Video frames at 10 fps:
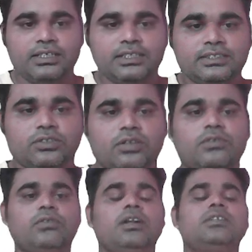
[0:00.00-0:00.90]

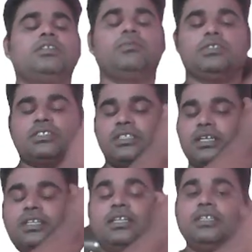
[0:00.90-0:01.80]
circular double
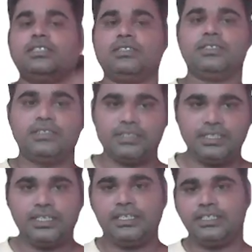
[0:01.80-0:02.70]
stranded
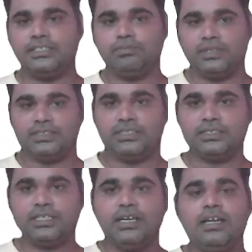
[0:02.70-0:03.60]
DNA is present.
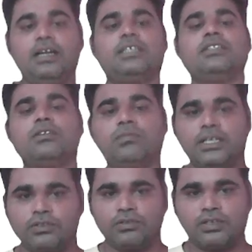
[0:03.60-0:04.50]
Like in the
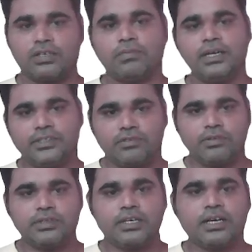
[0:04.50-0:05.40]

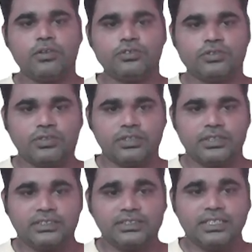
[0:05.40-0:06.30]
mitochondria also
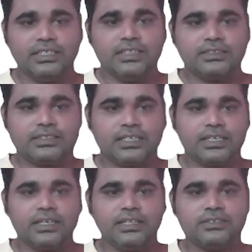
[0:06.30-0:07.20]
contains
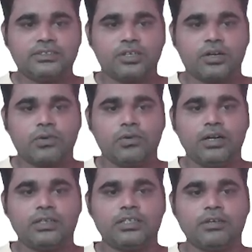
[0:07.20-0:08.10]
single
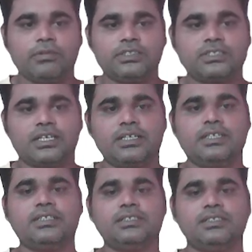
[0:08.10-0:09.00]
circular double
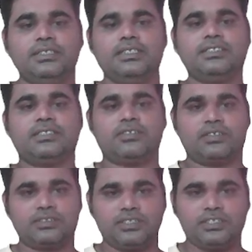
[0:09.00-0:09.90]
stranded DNA
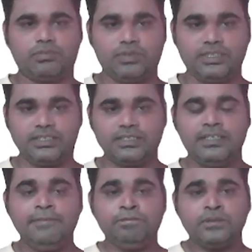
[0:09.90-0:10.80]
structure is present.
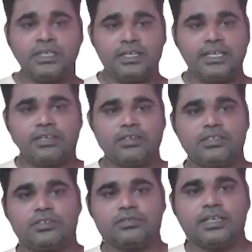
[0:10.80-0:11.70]
And according
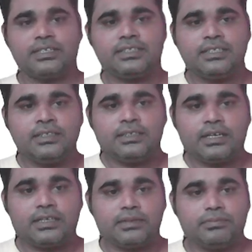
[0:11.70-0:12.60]
to that,
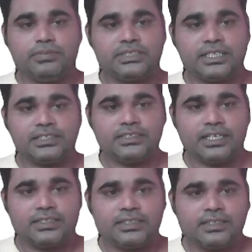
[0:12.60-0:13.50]
and beside that,